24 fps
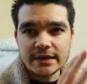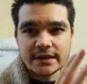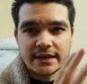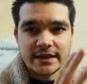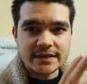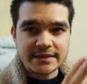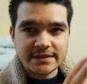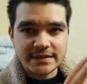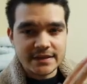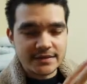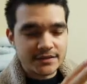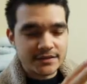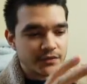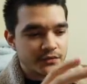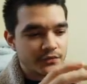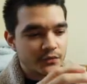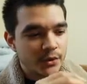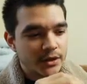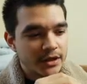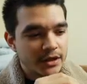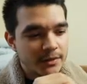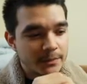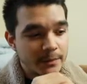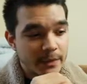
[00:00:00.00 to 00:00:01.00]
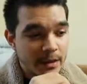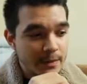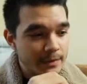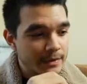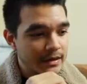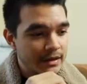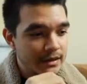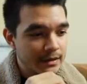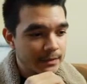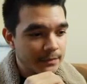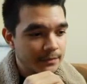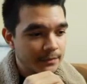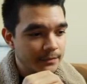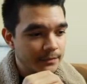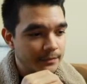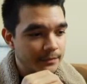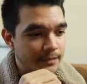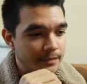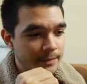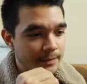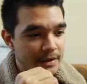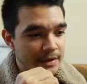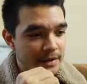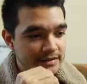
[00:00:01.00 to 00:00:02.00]
get a sense of what it might mean in
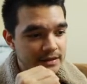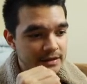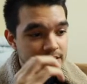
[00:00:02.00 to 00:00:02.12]
Palestinian